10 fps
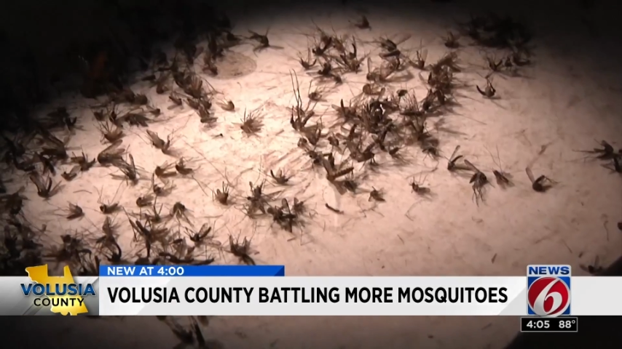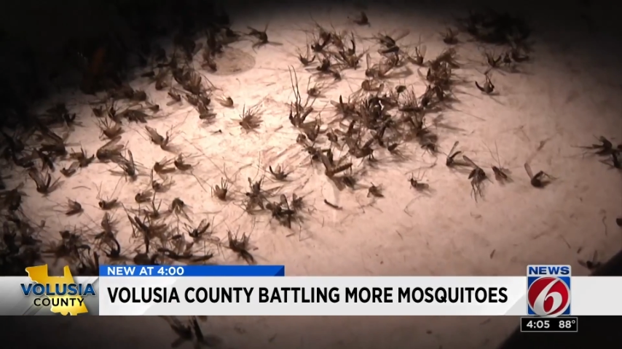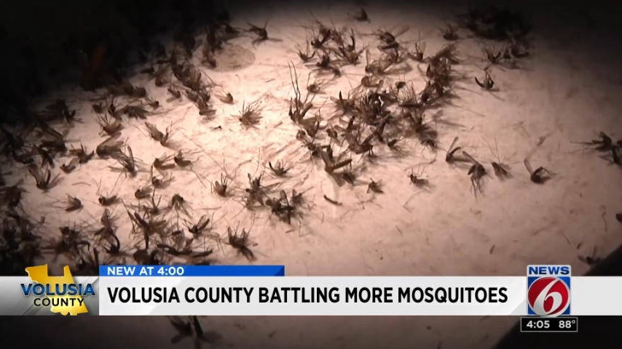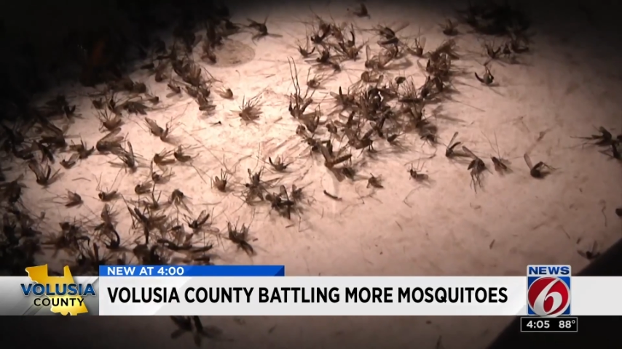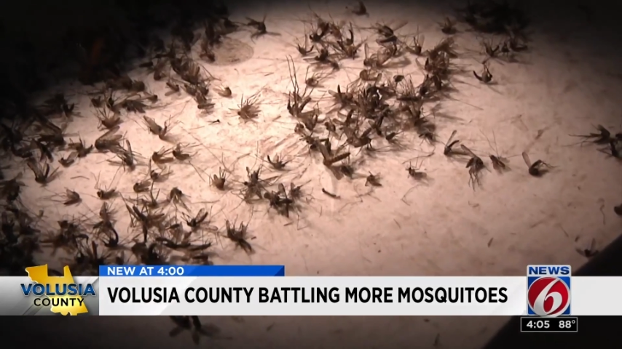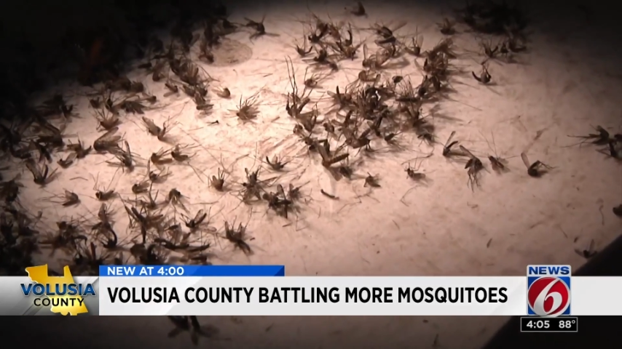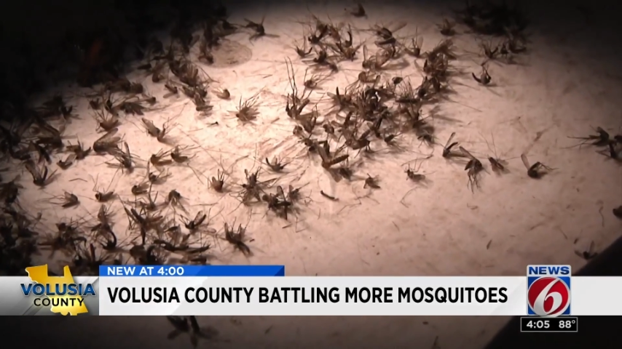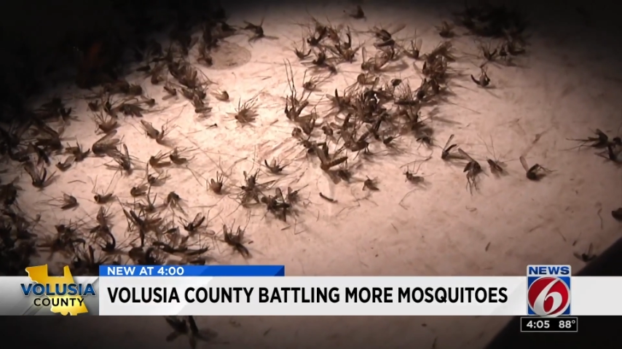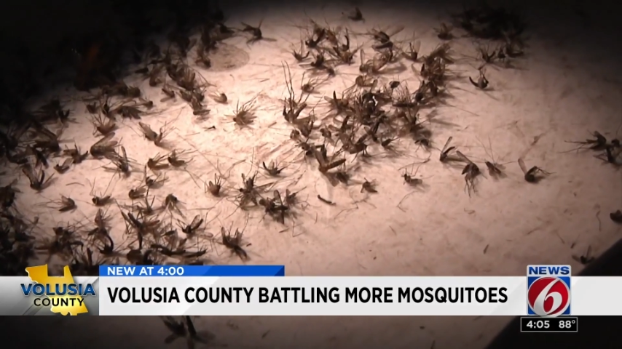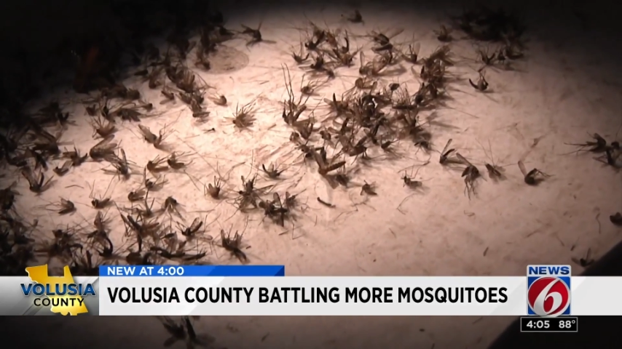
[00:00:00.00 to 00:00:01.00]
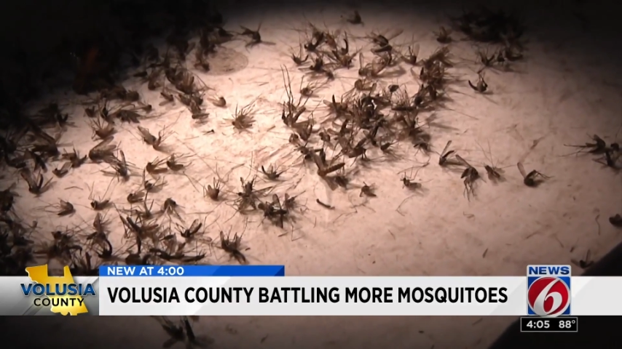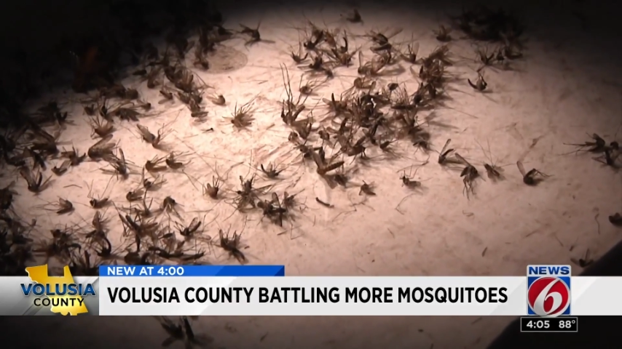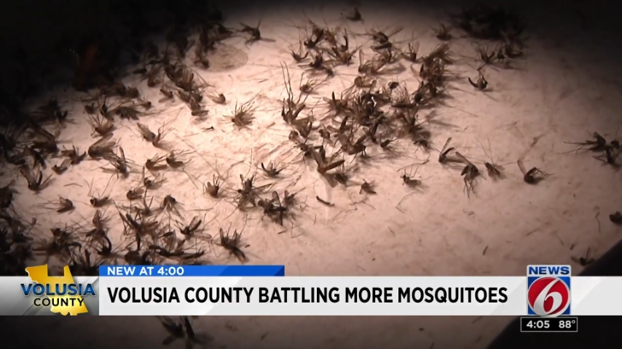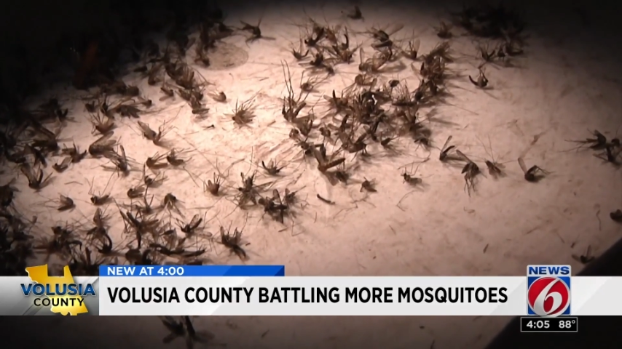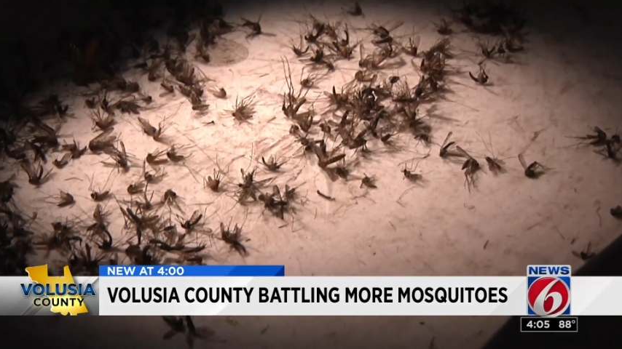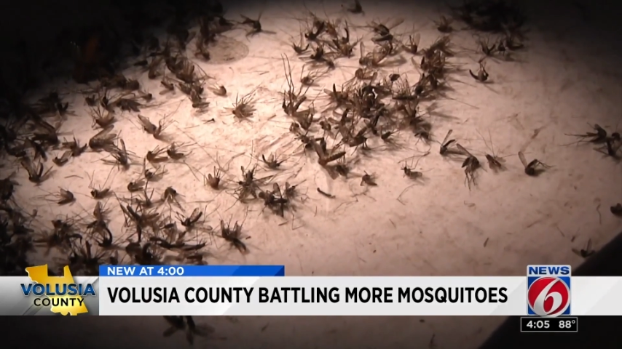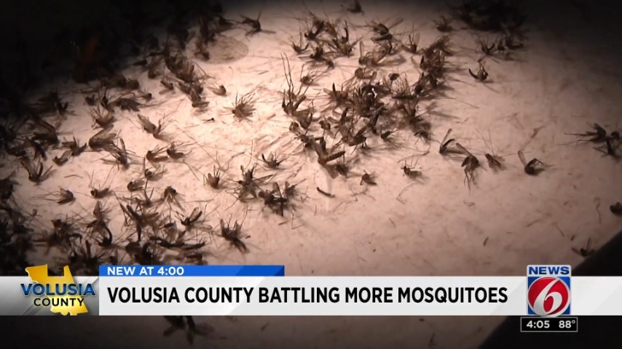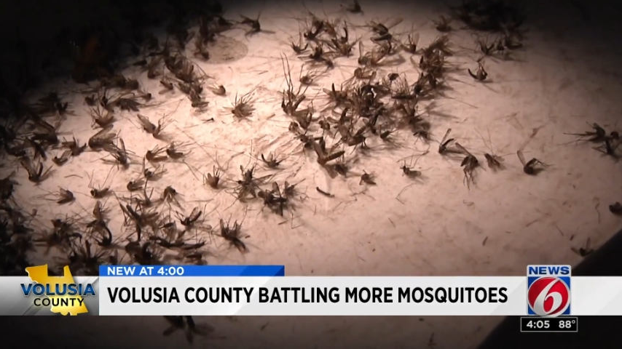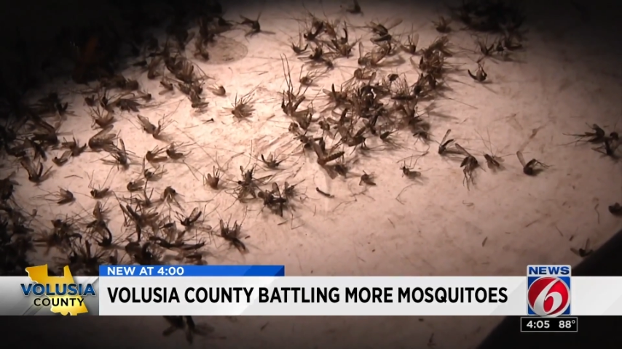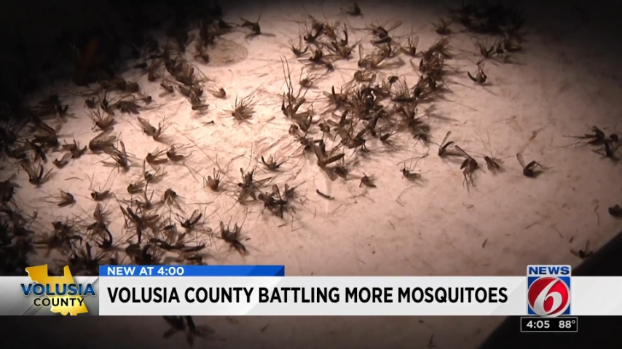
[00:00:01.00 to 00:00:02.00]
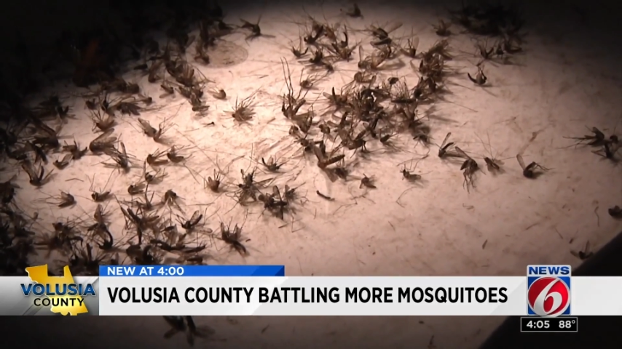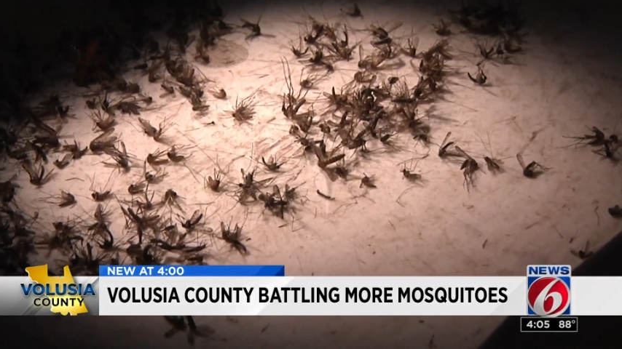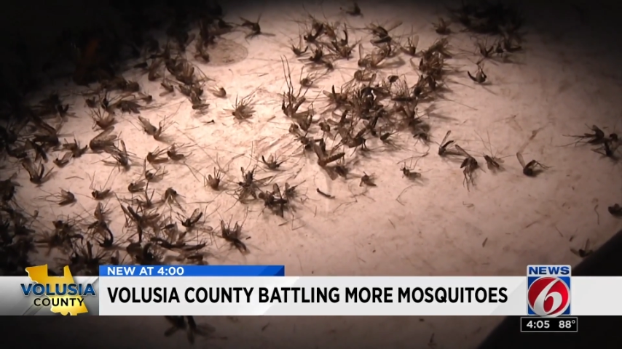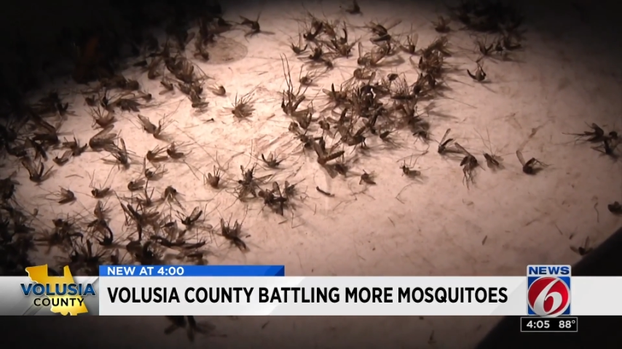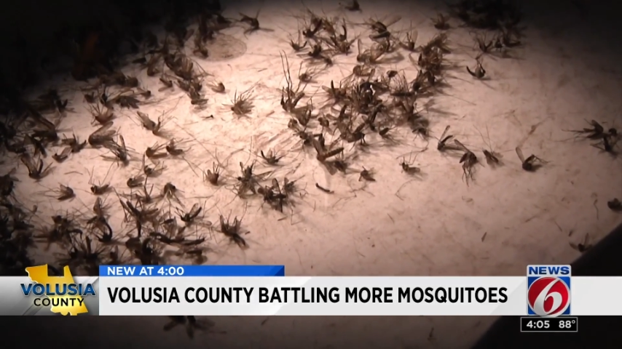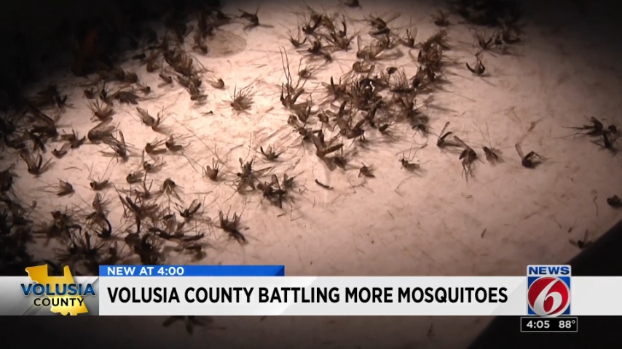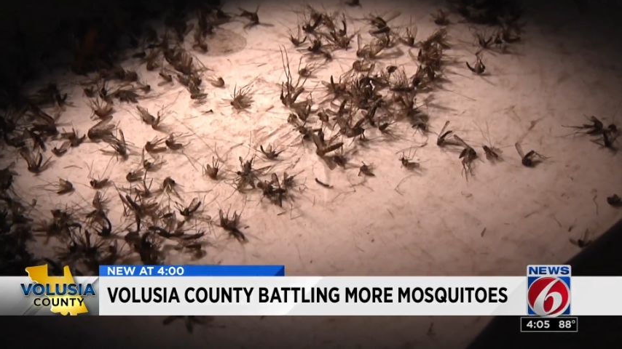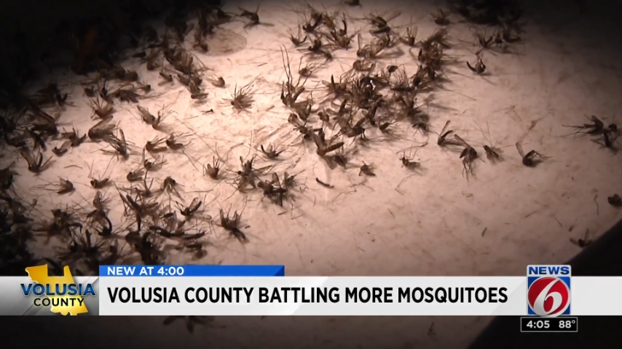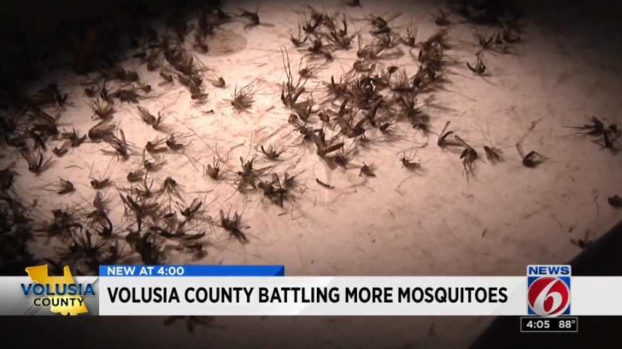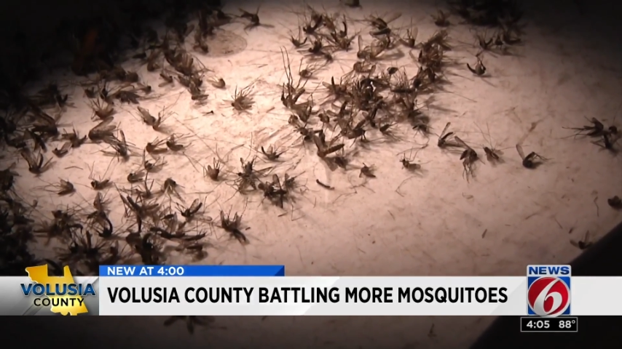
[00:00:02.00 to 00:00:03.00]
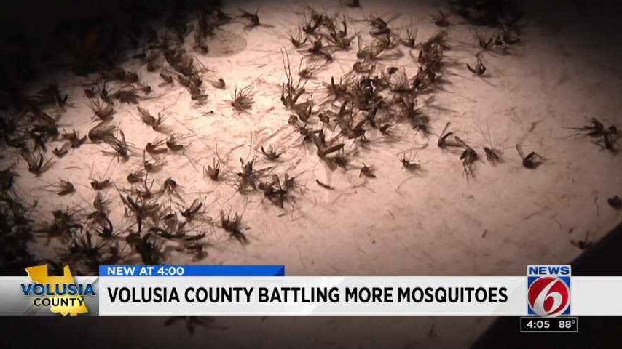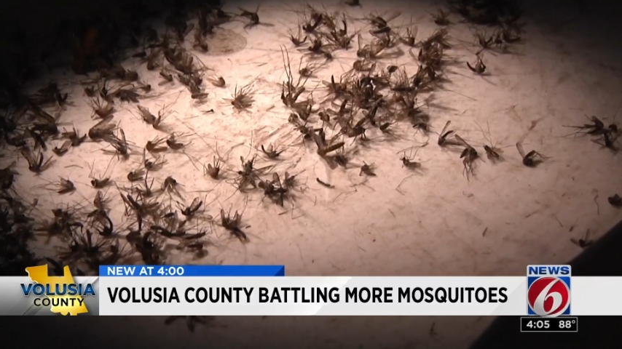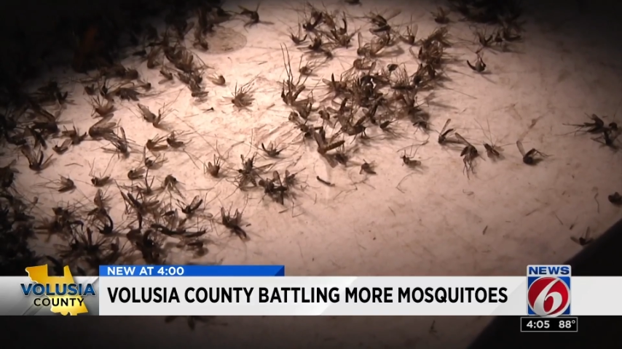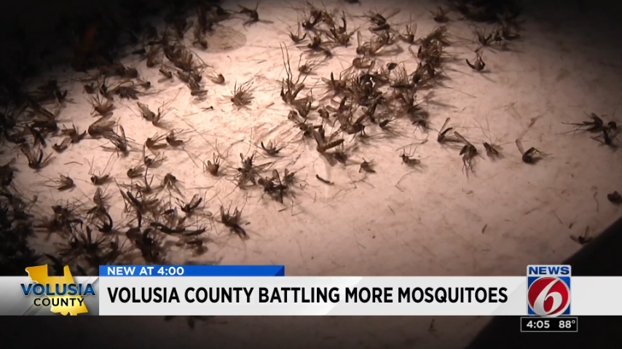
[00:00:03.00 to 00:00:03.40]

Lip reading: (no speaker visible)